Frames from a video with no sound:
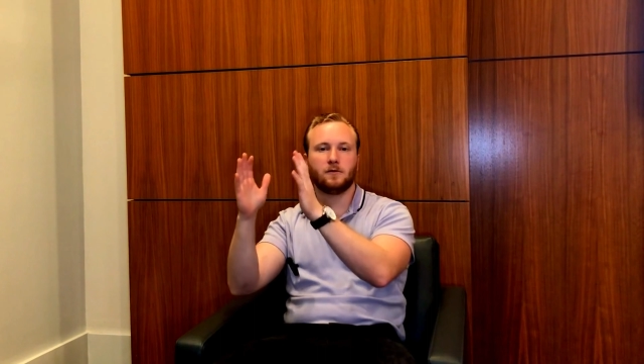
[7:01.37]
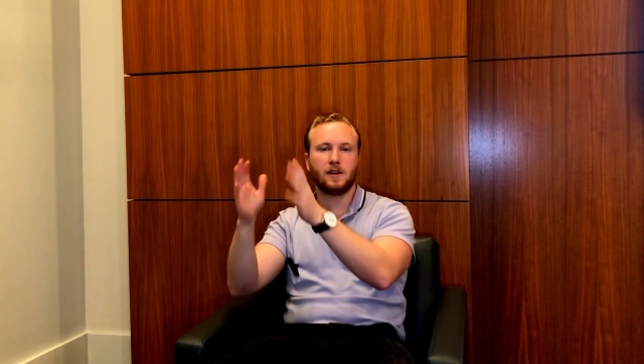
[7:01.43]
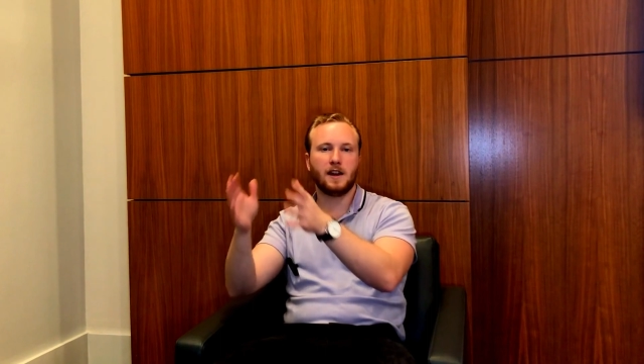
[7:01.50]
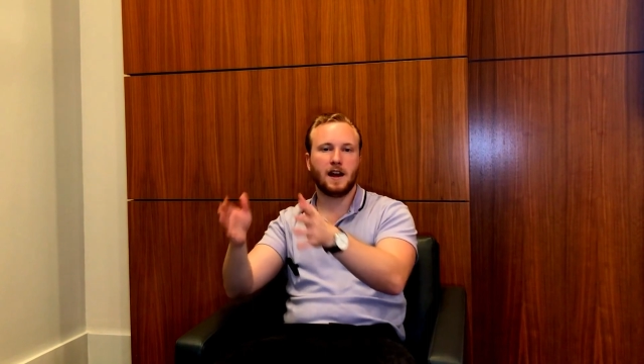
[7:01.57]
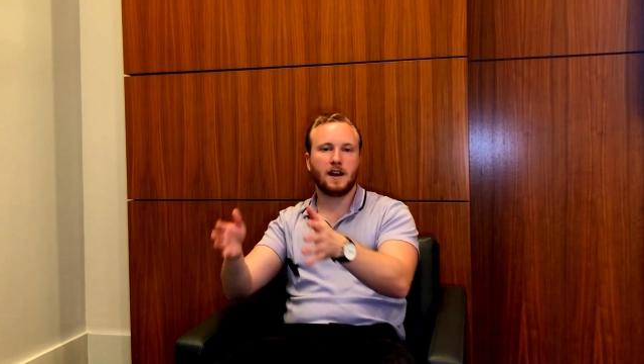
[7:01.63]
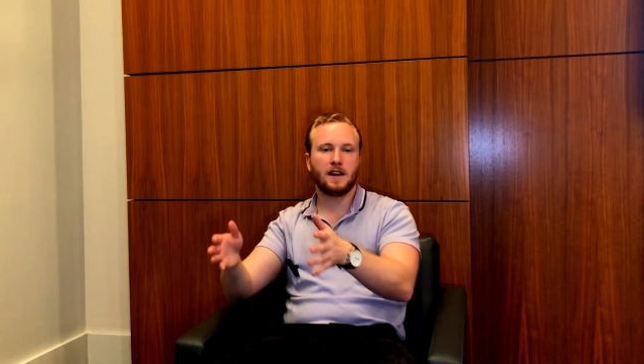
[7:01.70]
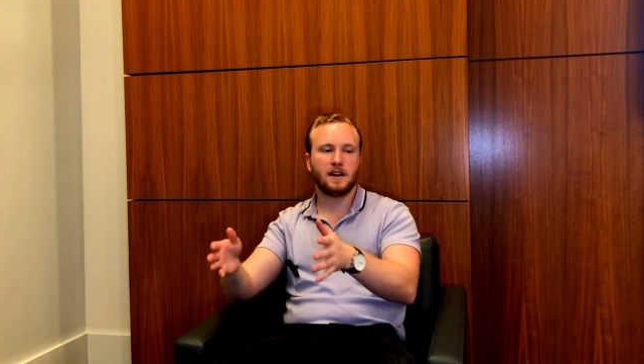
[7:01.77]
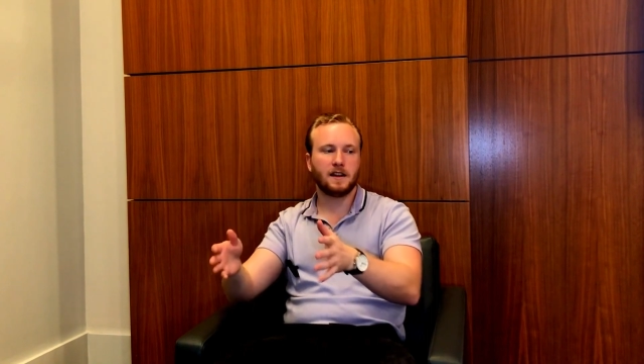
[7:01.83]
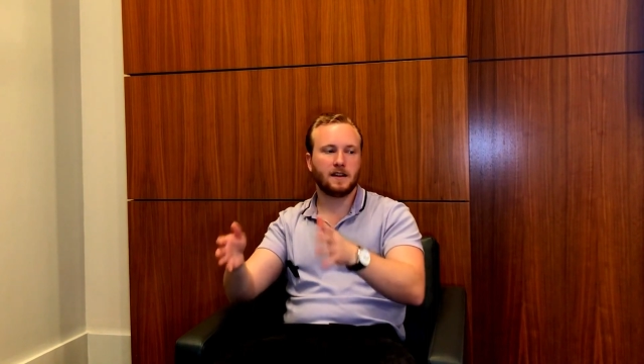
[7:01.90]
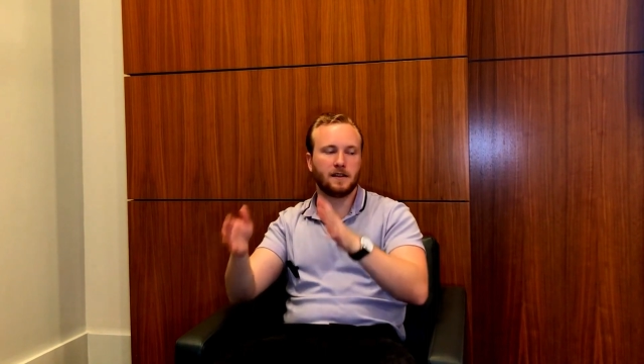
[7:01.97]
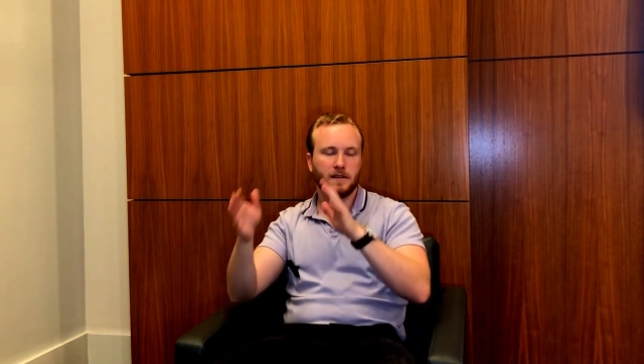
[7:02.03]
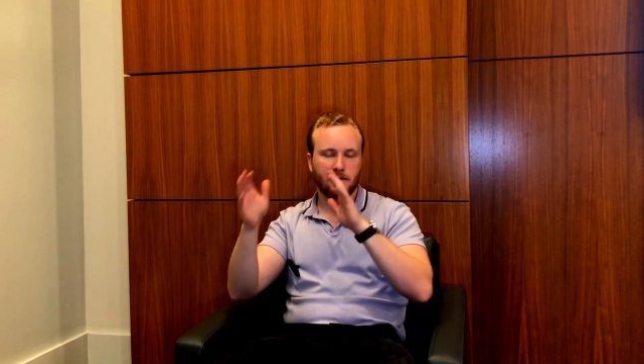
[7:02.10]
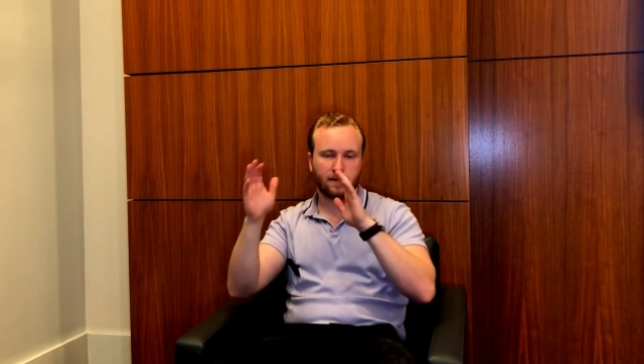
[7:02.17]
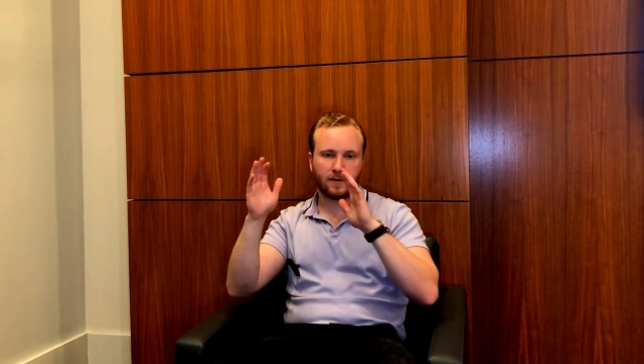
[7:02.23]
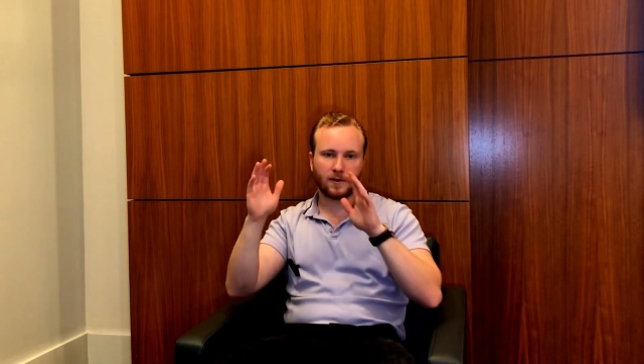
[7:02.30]
re-edit it
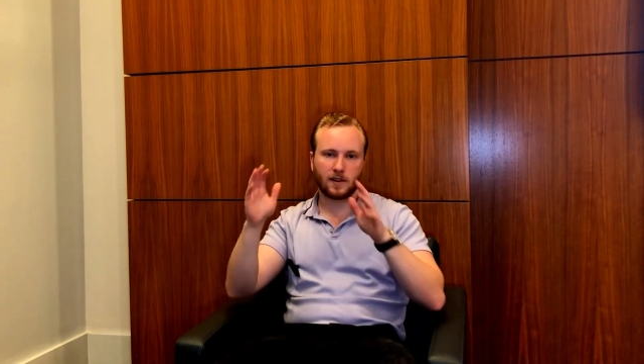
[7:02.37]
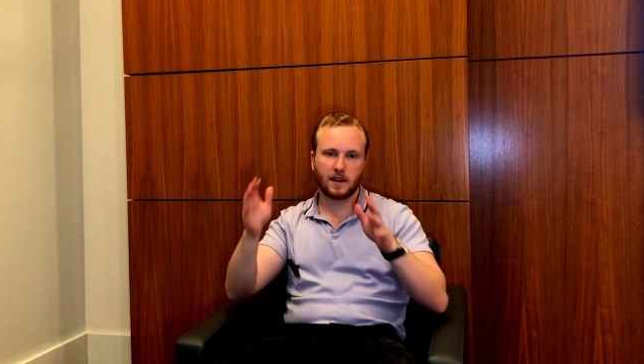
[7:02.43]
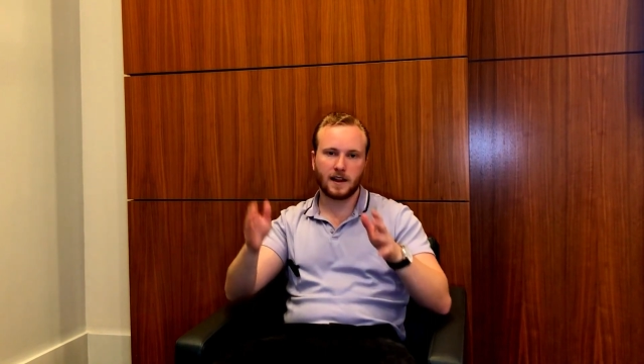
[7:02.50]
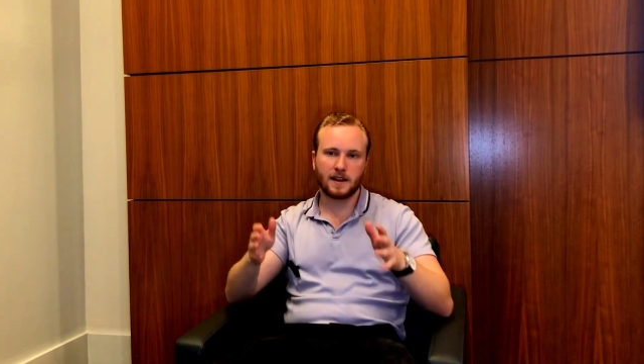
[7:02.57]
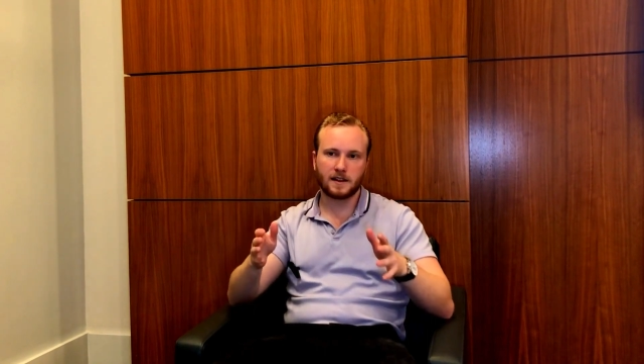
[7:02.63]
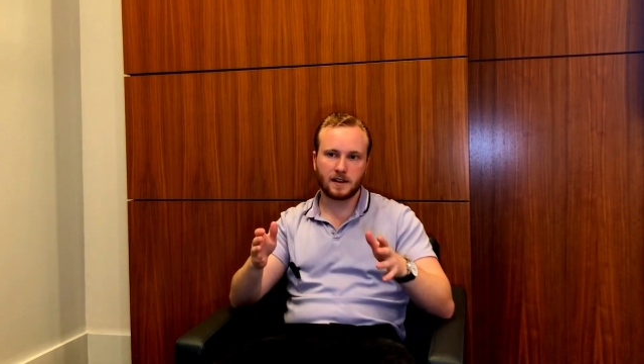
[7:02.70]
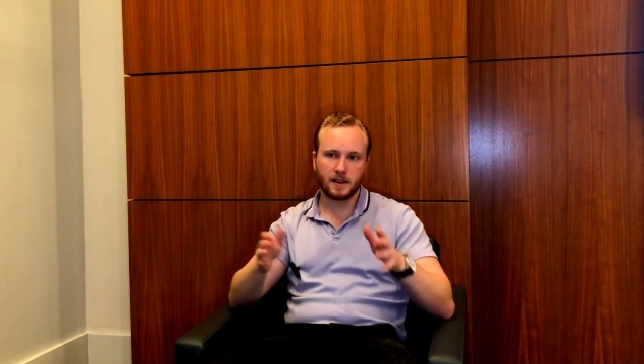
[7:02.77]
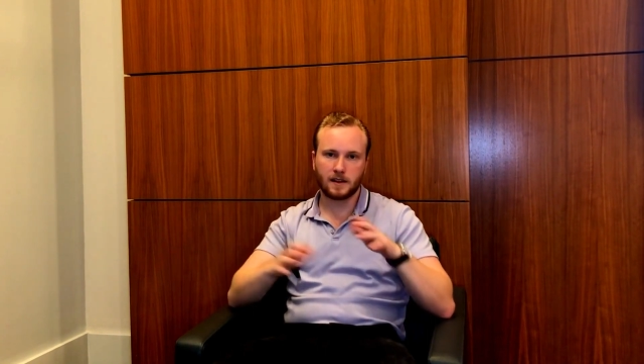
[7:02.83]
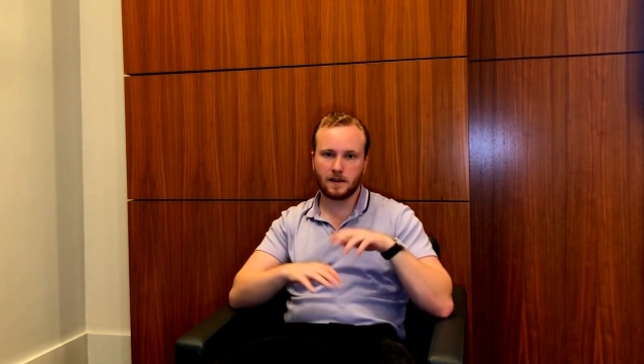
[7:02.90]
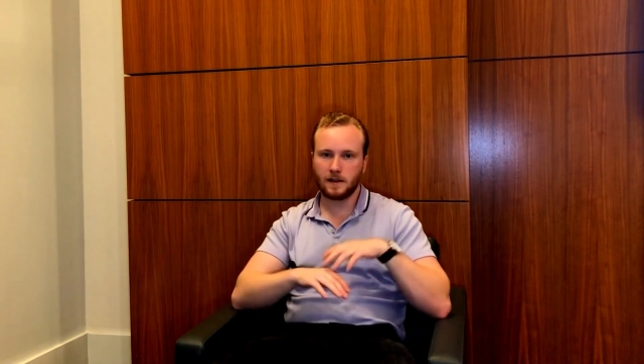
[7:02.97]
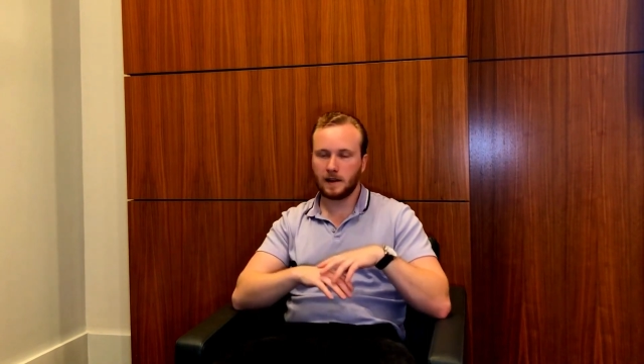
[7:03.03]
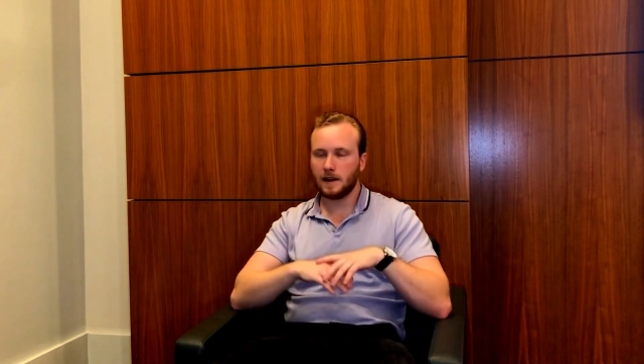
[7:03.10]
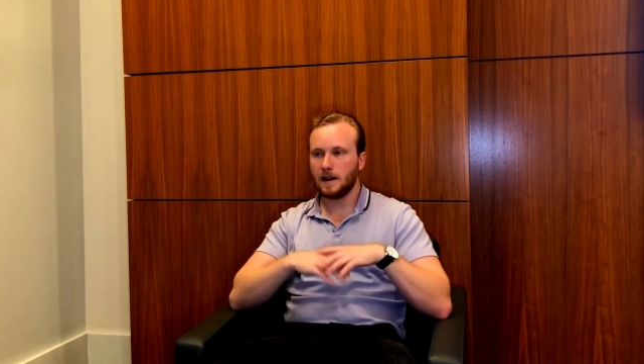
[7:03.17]
for LinkedIn.